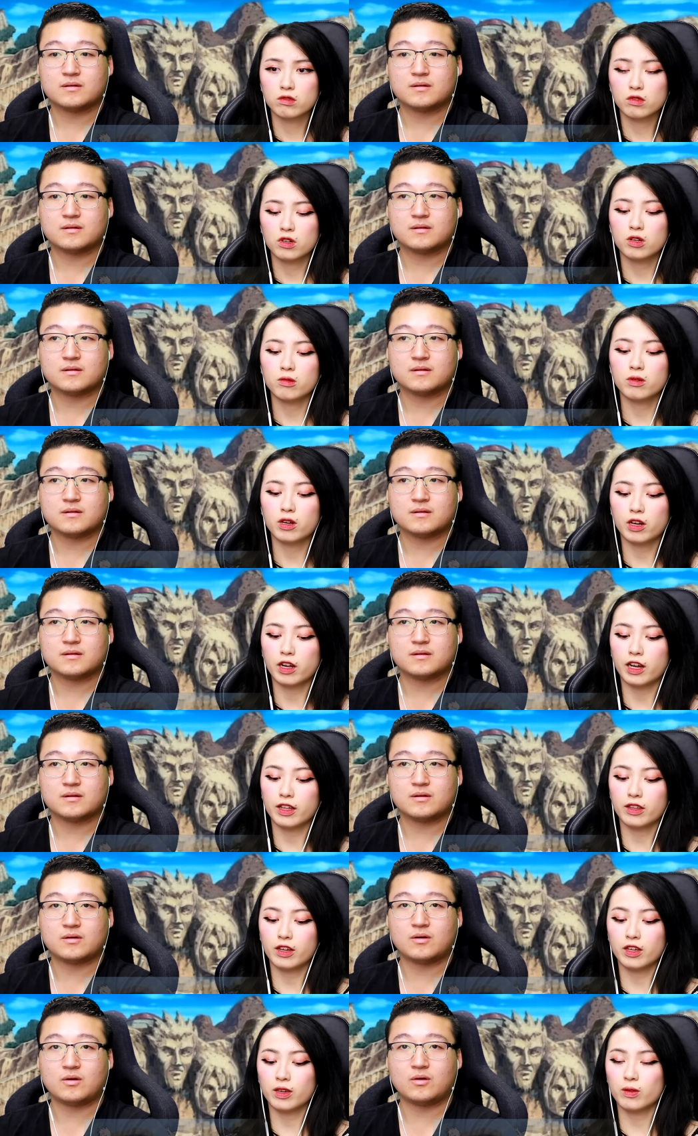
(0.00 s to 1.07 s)
Speaker 1: Oh my god, I thought
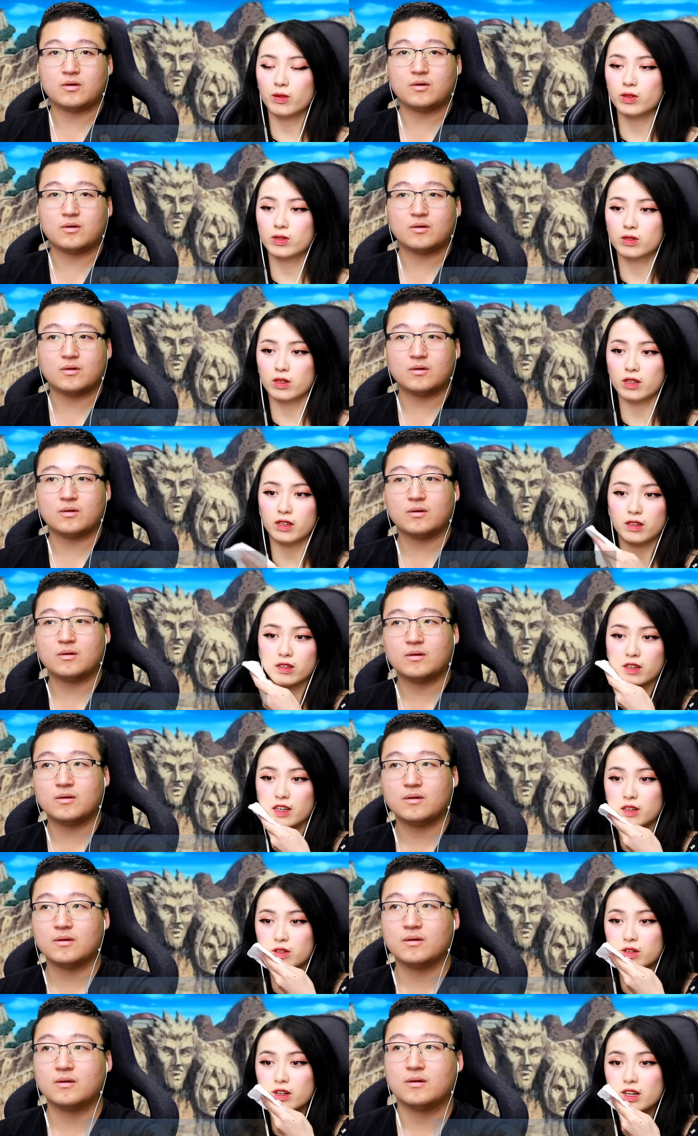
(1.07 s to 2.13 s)
he was gonna get
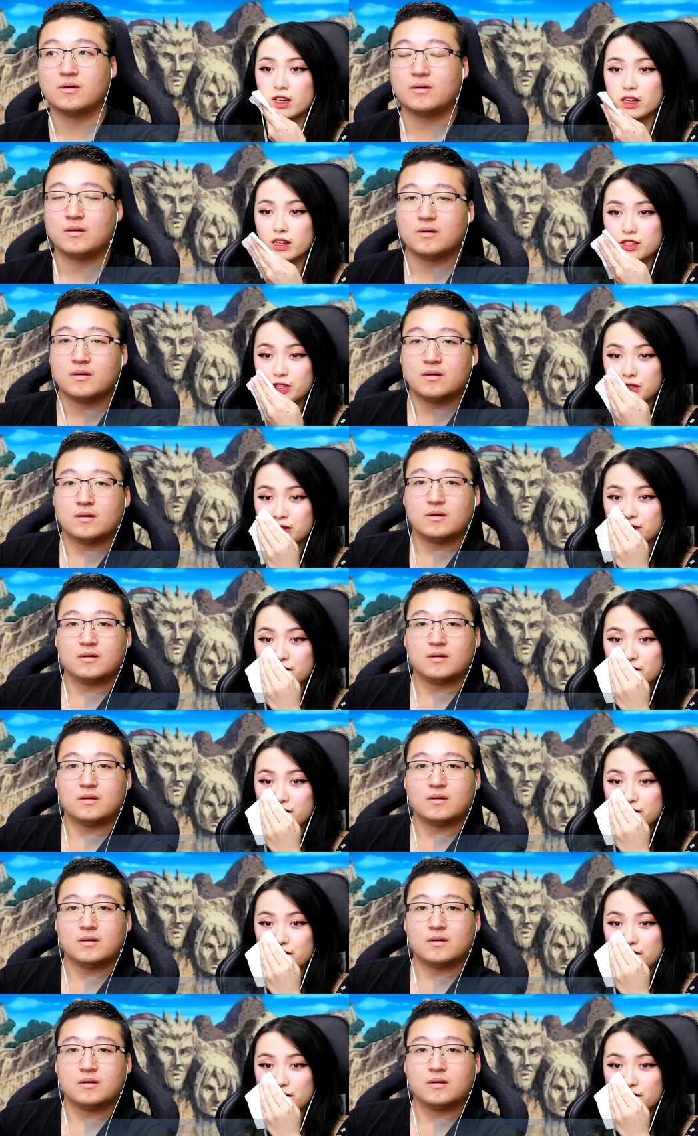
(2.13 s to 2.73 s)
crushed.